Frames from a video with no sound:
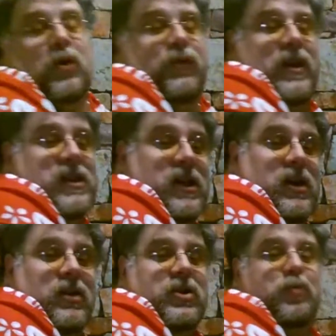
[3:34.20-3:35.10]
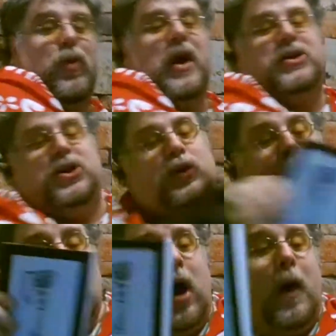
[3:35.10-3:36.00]
Fencing Guild is brought to you
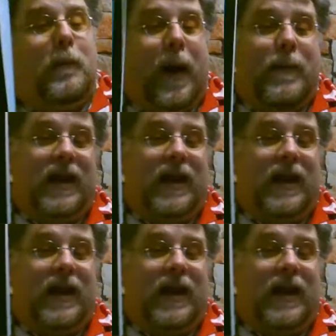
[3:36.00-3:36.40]
by my